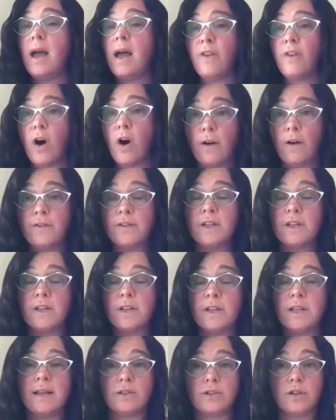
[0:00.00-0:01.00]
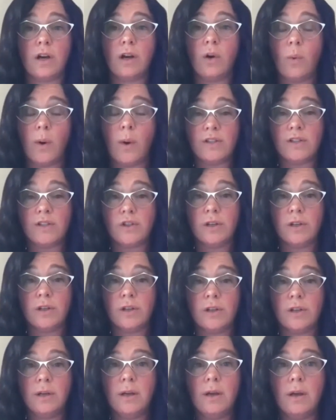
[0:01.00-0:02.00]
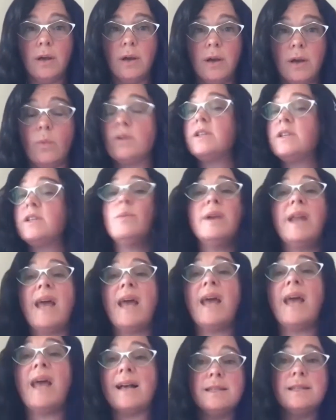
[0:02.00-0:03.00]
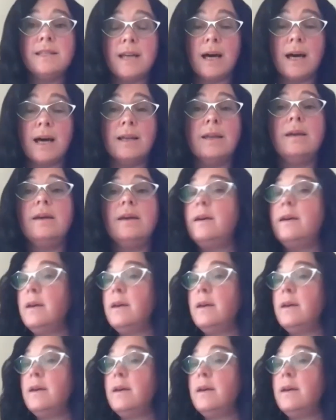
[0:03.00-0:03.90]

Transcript: I have often asked a question where someone hasn't done